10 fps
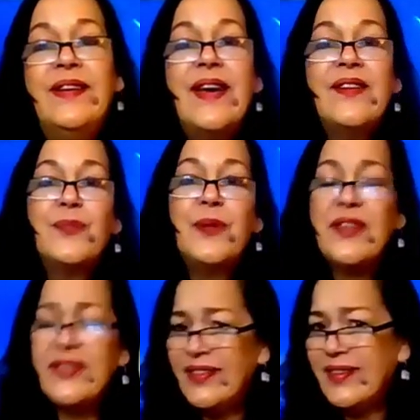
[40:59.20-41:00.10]
Yes,
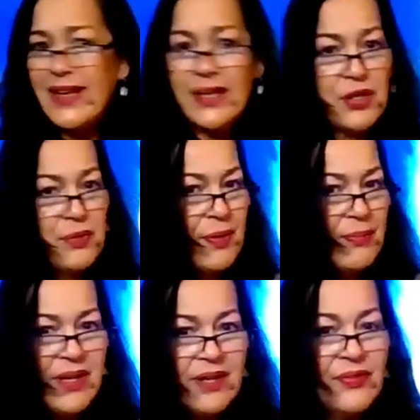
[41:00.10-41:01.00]
but this is like a
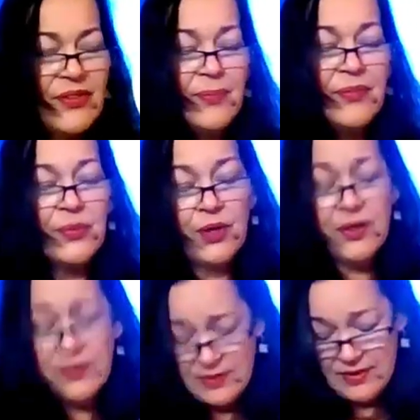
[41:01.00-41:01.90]
commitment of some
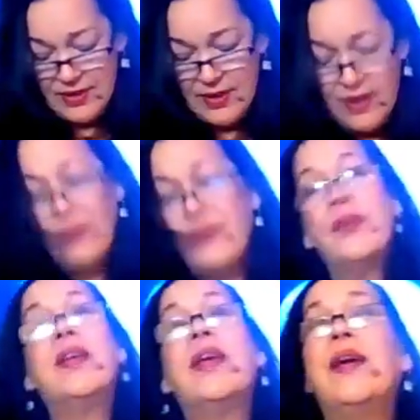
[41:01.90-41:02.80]
sort
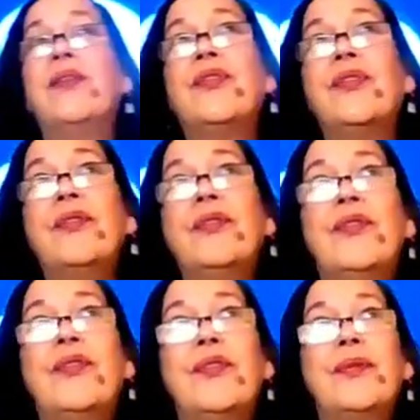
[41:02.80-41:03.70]
for the
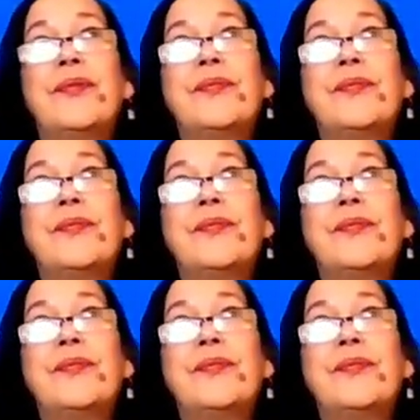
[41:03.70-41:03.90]
Cancers.